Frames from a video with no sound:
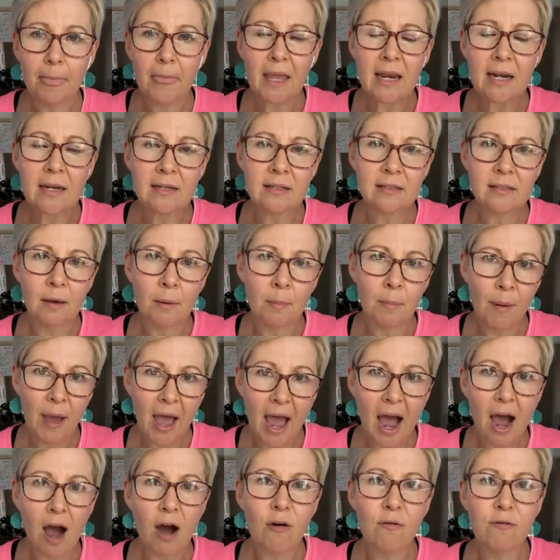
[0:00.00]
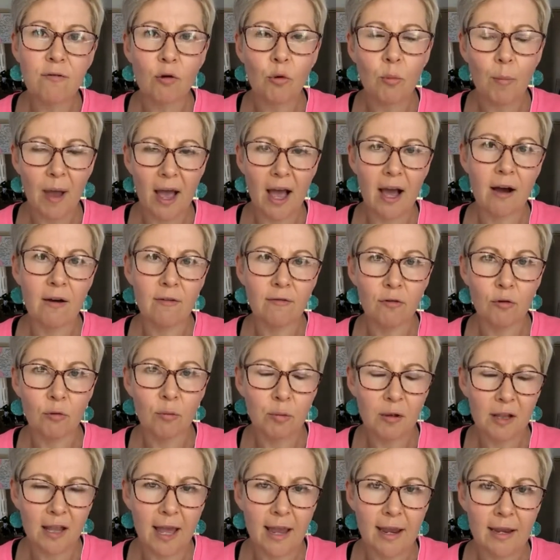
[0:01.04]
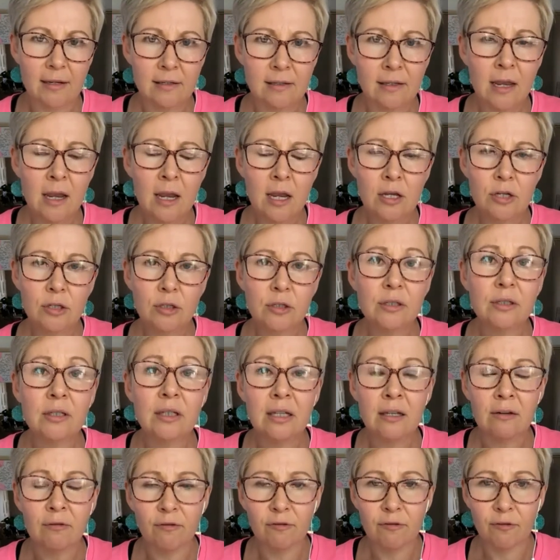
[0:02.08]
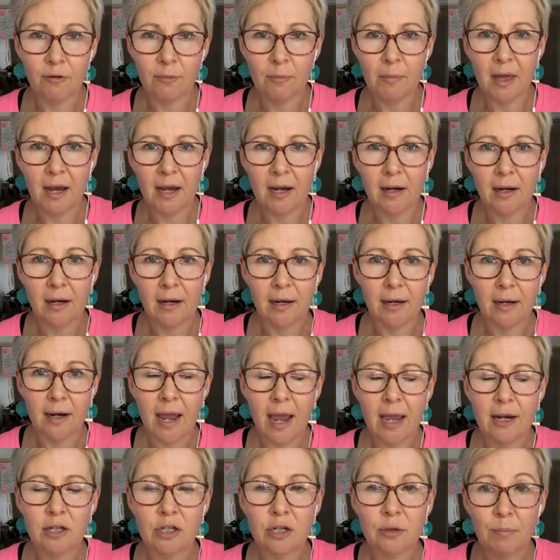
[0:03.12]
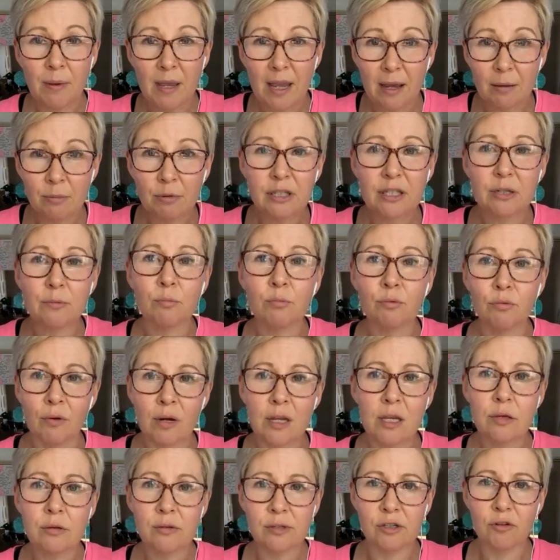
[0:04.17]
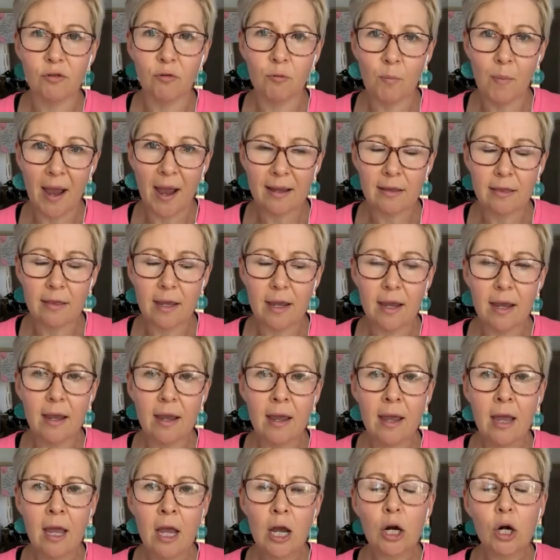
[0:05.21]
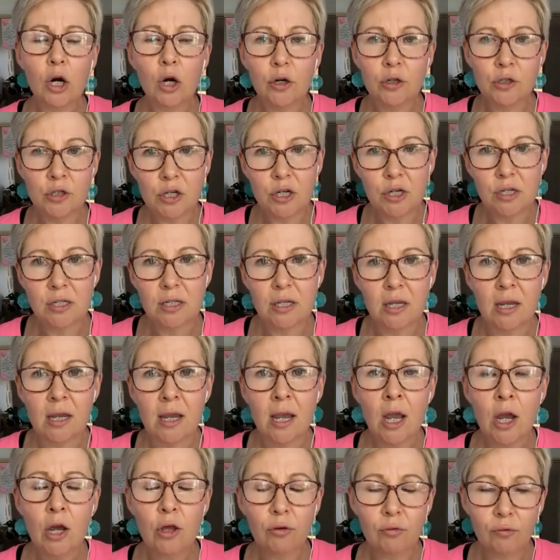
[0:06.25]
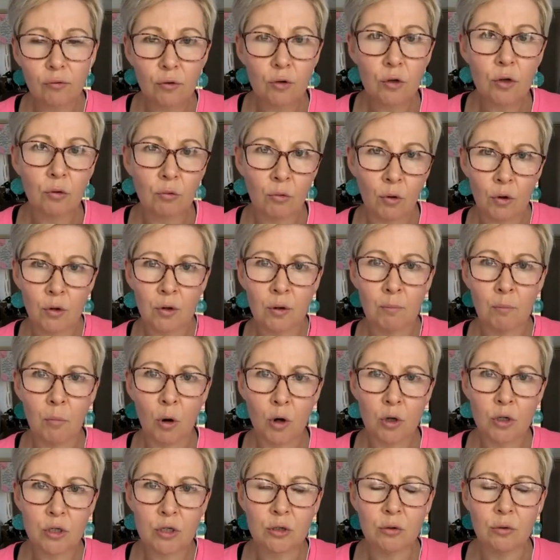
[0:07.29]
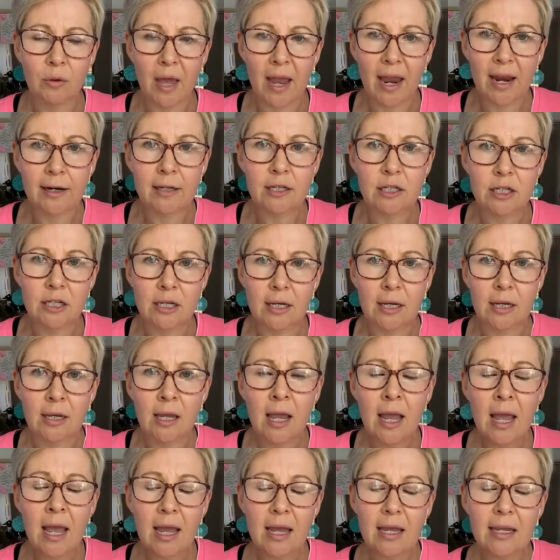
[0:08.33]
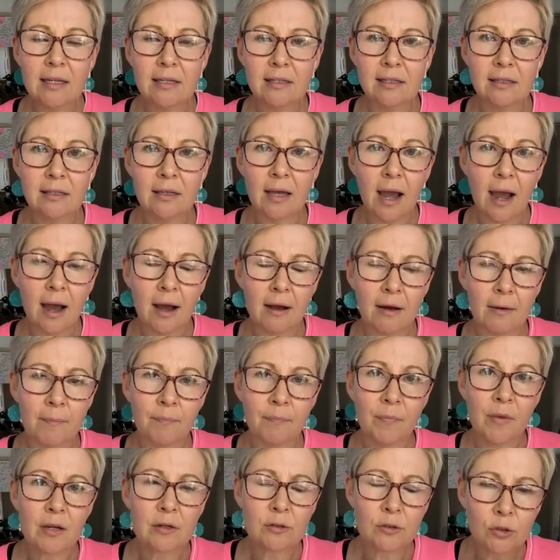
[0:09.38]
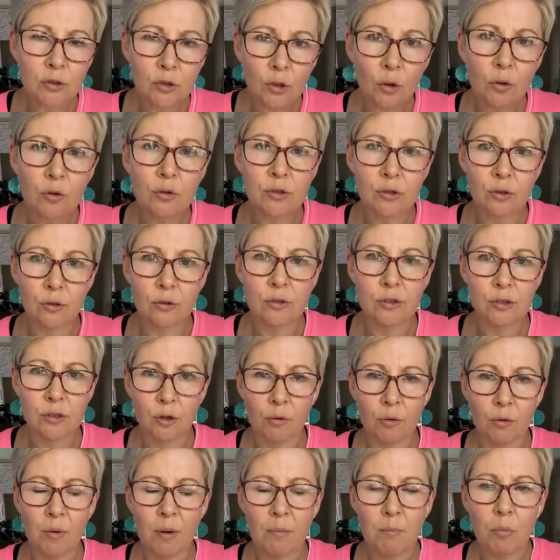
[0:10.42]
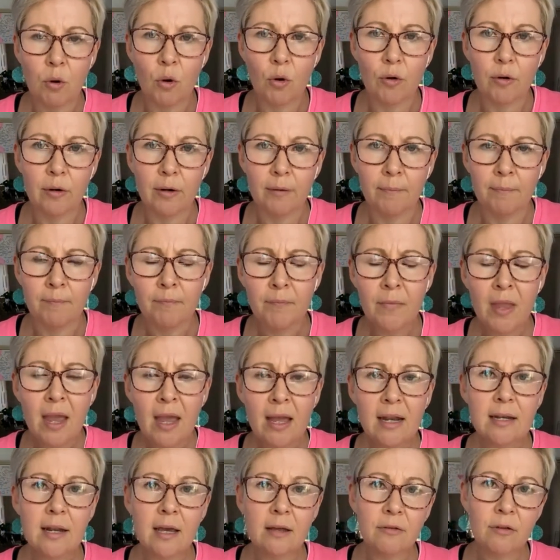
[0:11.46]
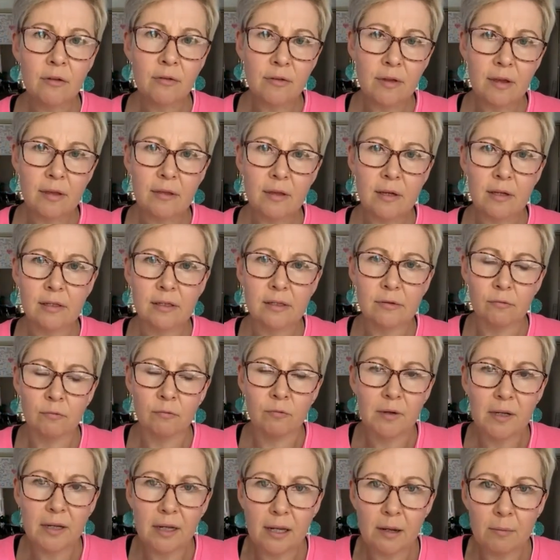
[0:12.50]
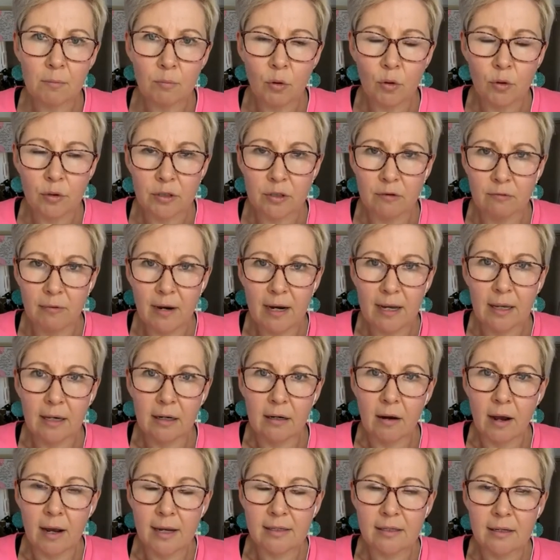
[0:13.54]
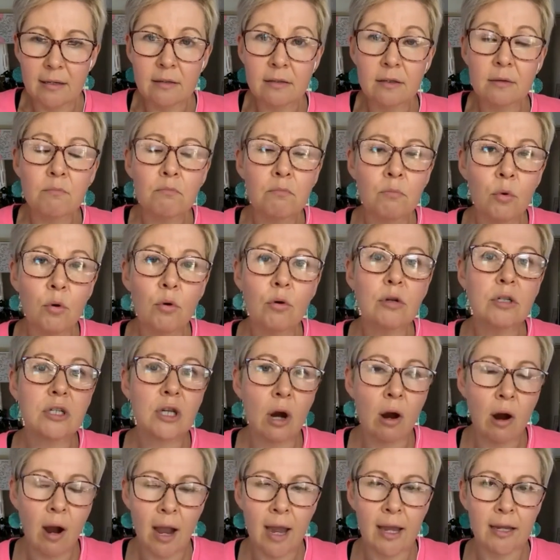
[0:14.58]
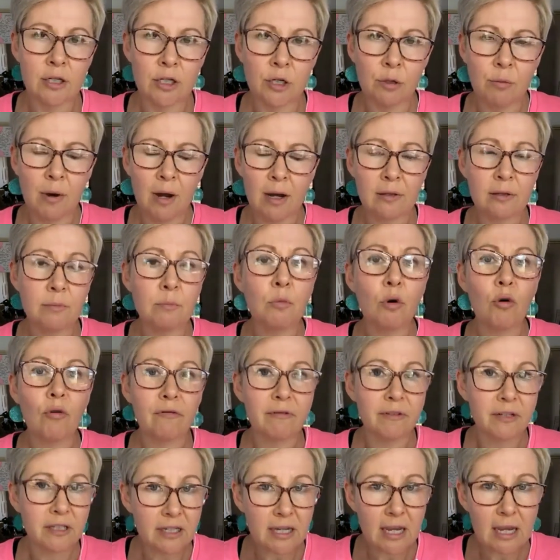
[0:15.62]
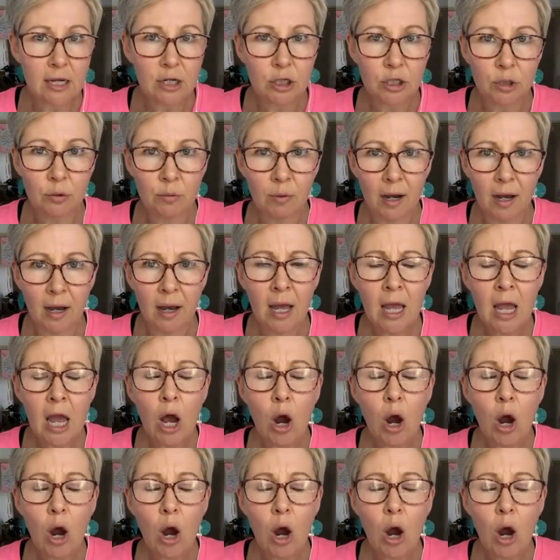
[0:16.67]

It is a powerful, powerful place to live from the heart and to be able to bring yourself back there consciously through your own emotional energy is so important. Now, the thing that's really important to recognize is the more tired you are, the more fatigued you are,